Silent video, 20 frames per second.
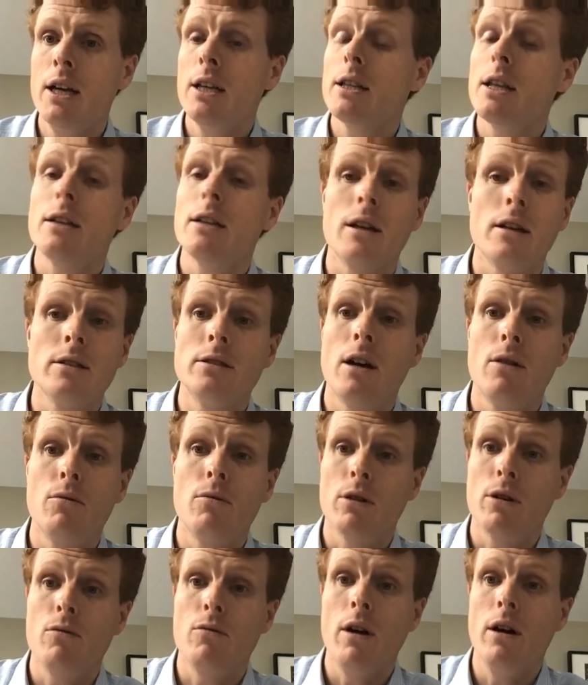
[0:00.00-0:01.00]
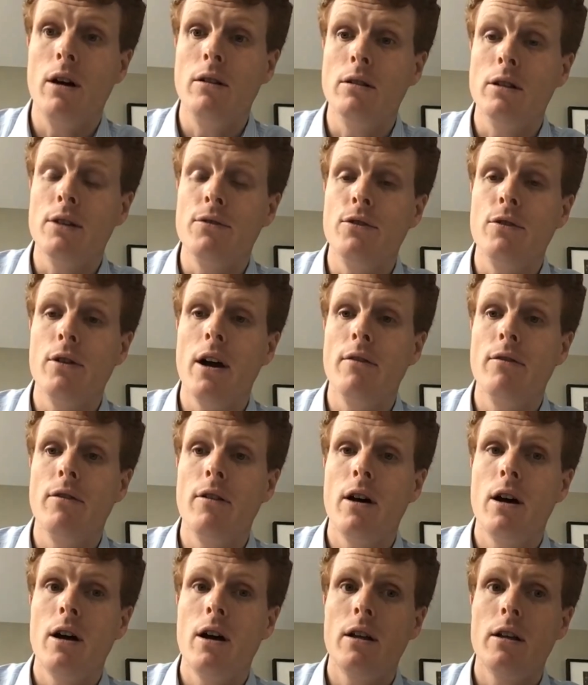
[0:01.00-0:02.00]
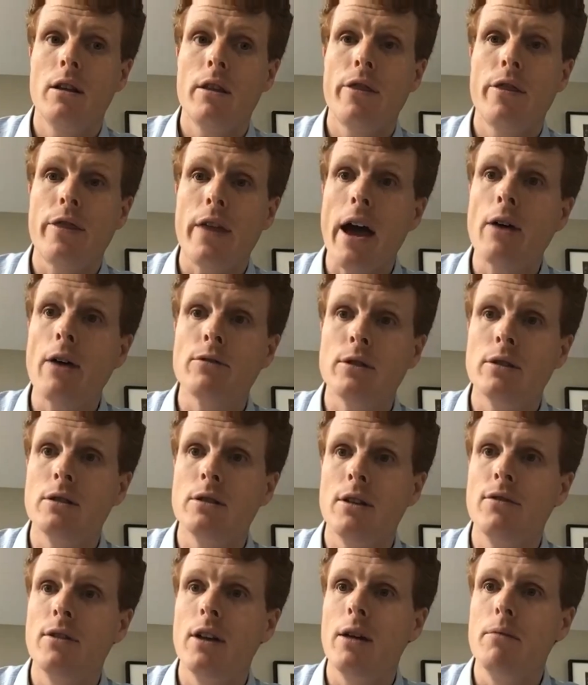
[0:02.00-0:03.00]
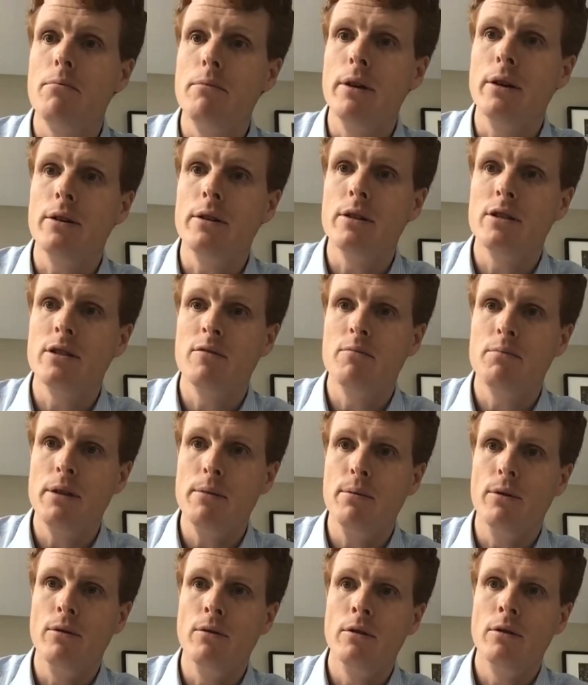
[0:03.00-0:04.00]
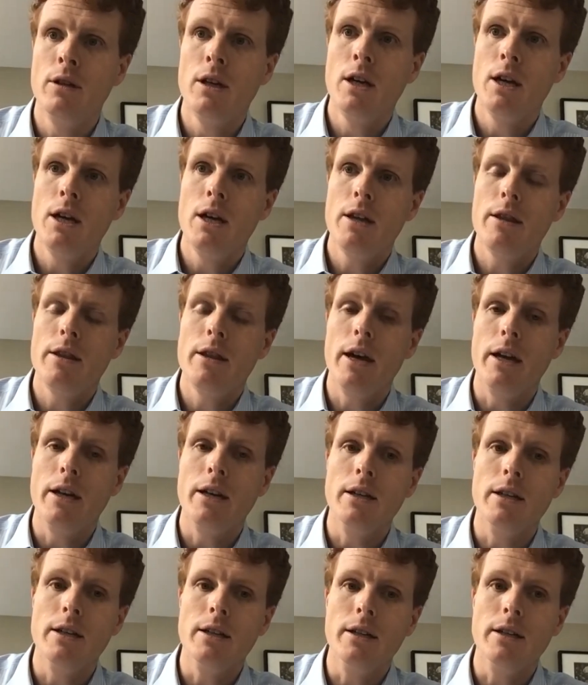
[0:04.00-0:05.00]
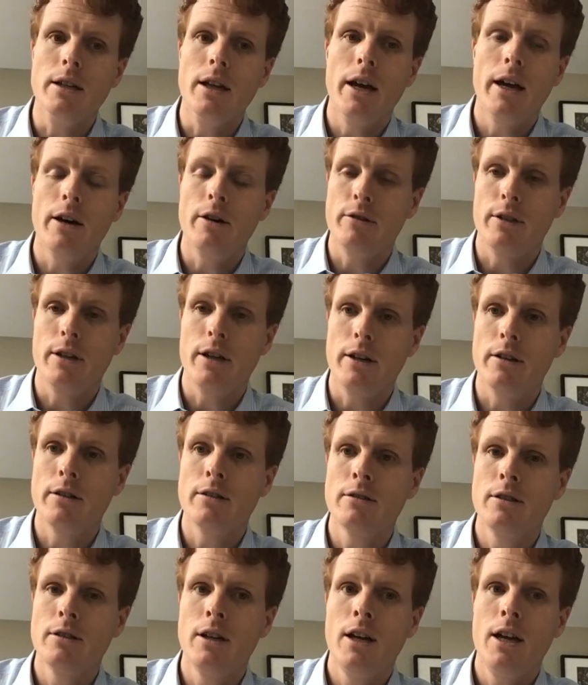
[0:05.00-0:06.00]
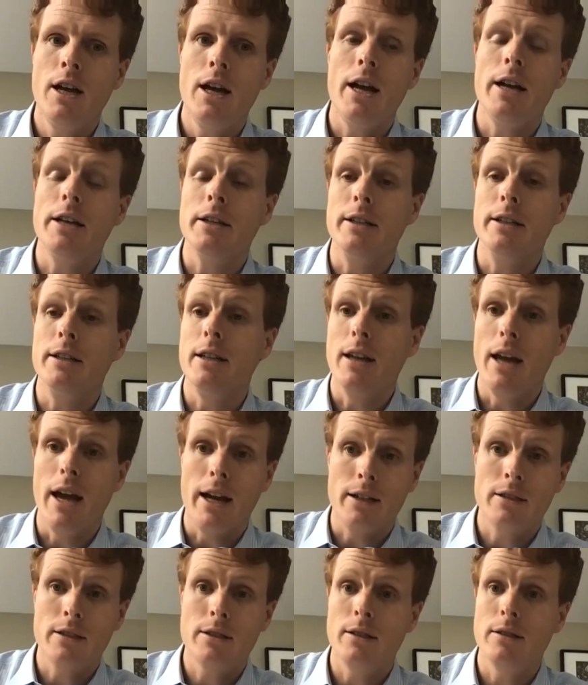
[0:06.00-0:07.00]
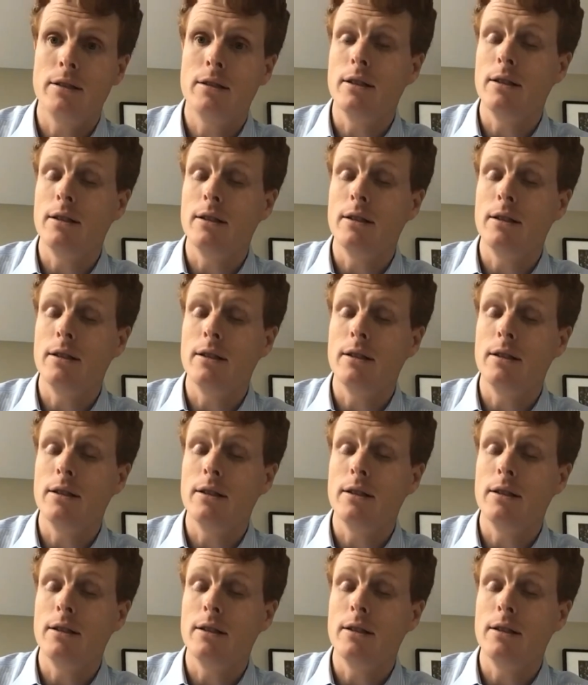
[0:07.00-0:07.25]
That does not work well if you have thousands, if not millions of people that need healthcare and need access to